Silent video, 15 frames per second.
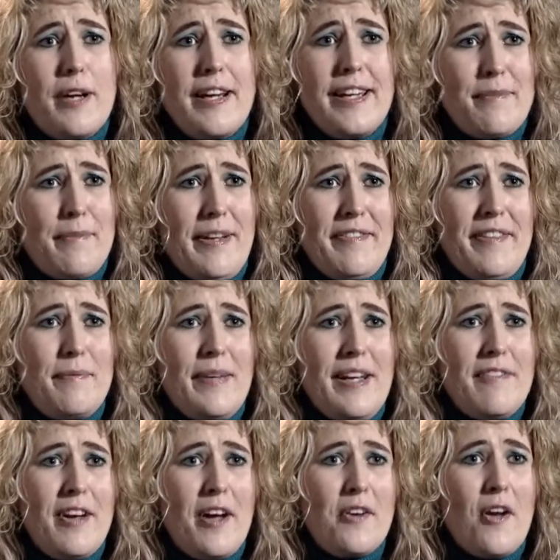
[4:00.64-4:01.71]
trainer,
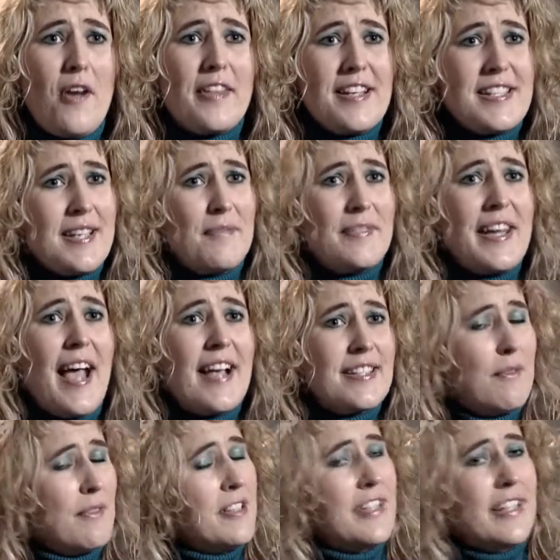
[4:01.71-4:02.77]
believe it or not. That's something else
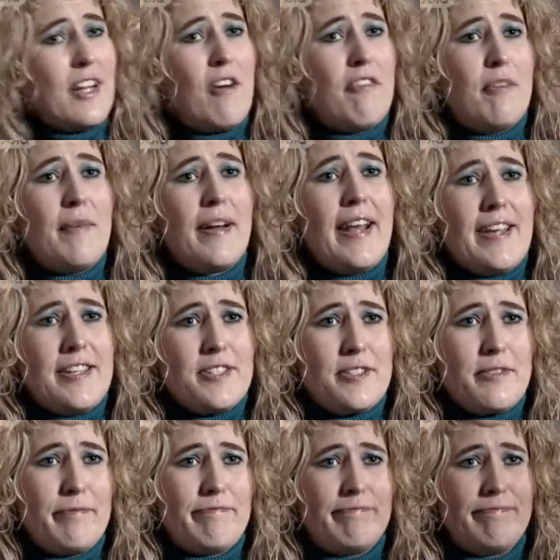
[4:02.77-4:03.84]
I want to tick off on my list.